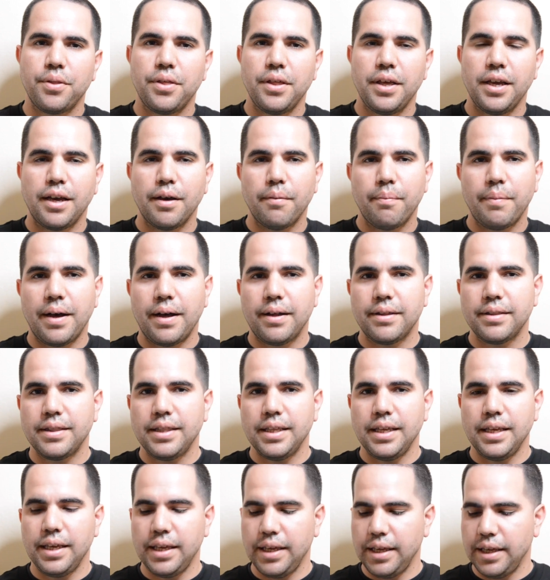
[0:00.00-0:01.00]
think about
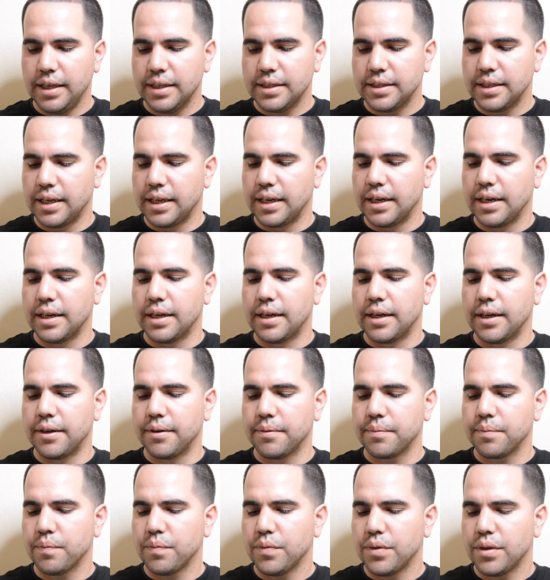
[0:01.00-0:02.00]
these, and
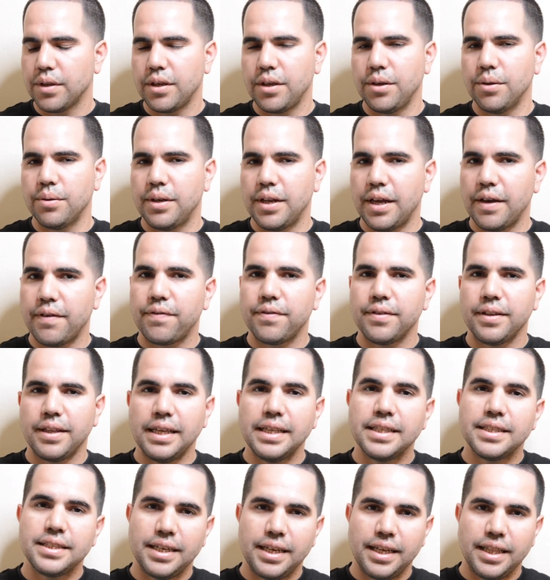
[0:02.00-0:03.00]
you'll definitely
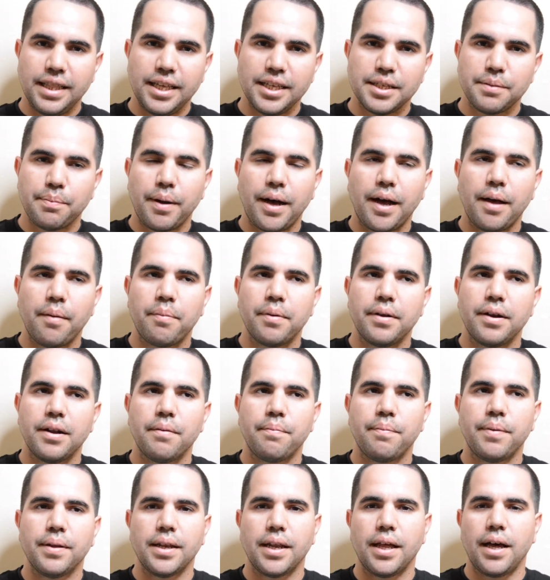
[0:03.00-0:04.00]
see these popping
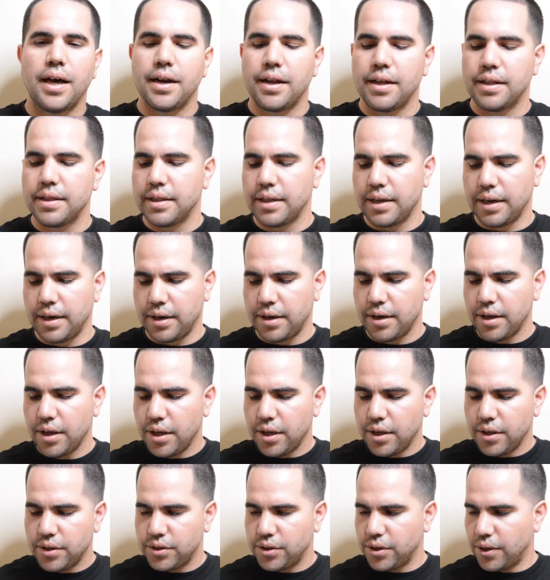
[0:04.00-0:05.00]
up a lot on there.
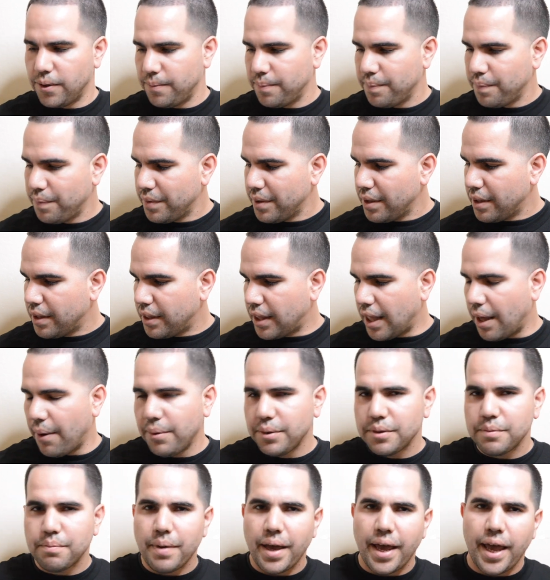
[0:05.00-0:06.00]
So that
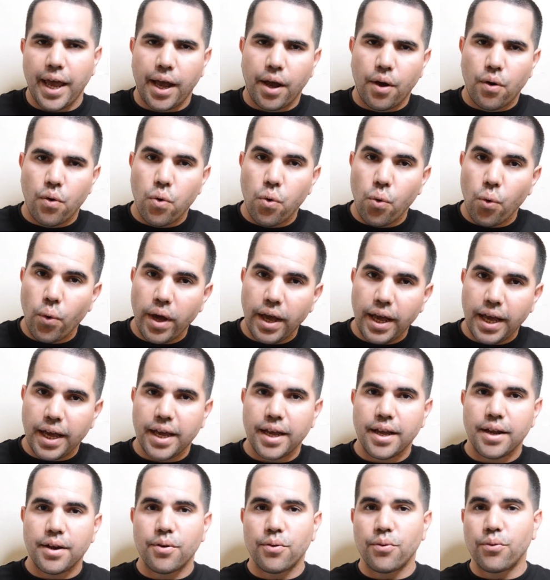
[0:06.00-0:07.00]
was my
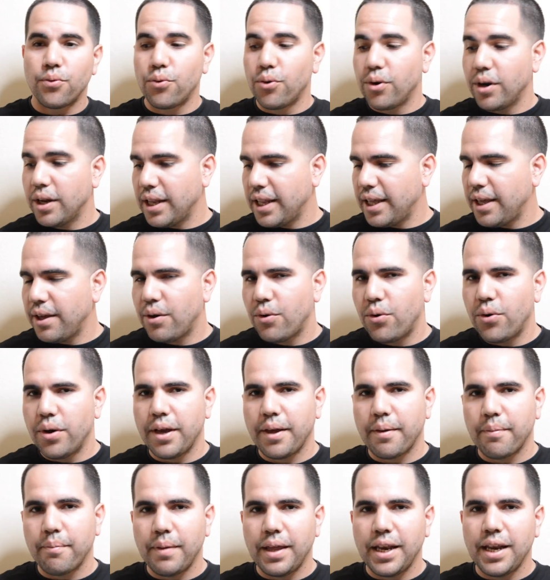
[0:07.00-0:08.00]
really
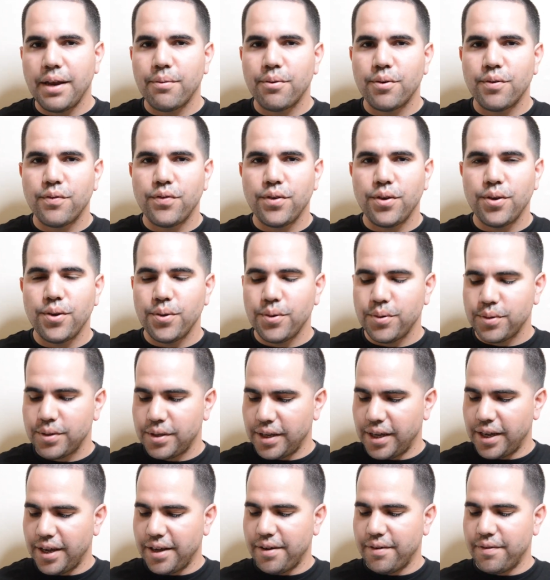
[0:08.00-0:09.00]
quick mini reviews
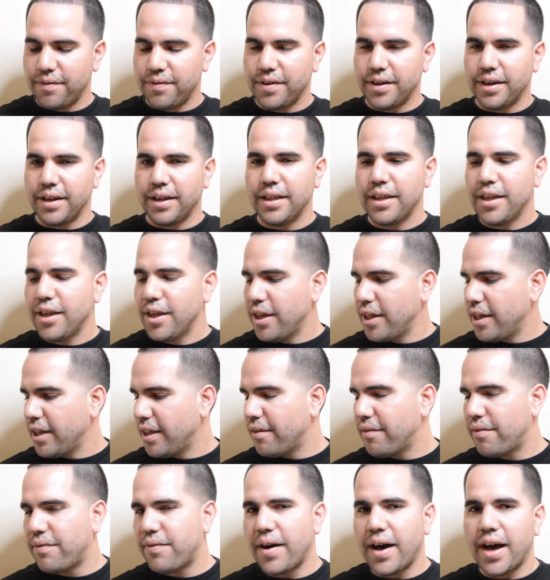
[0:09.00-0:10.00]
of
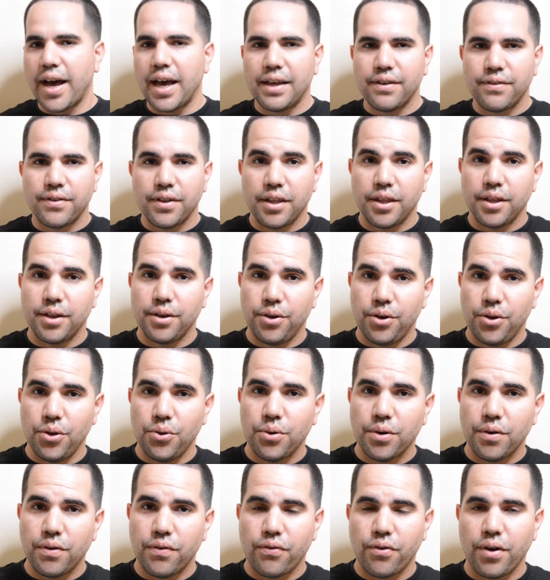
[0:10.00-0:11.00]
5
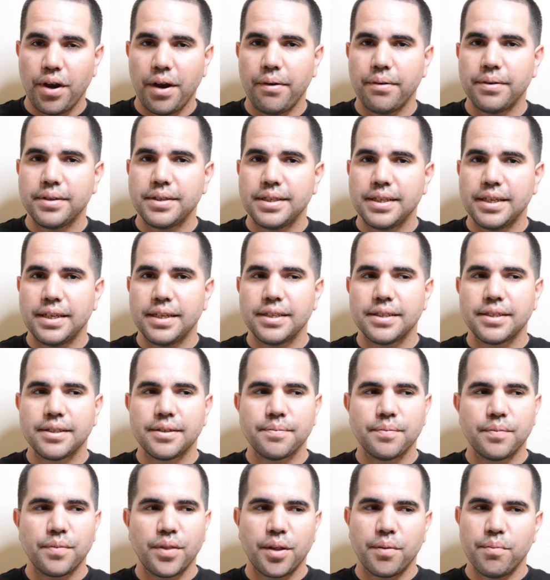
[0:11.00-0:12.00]
Dua fragrances.
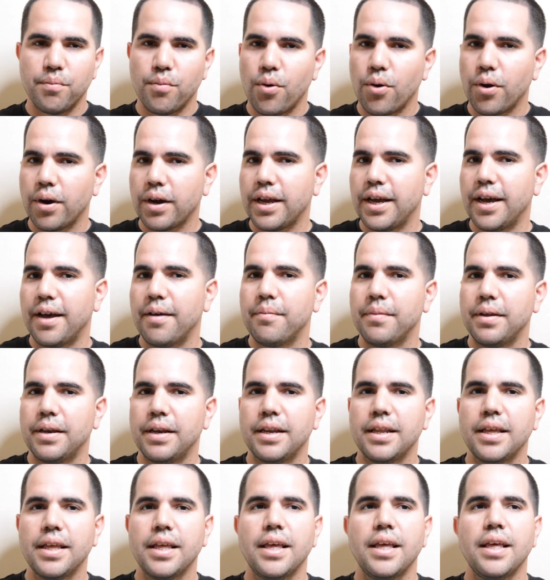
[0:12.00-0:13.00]
More coming.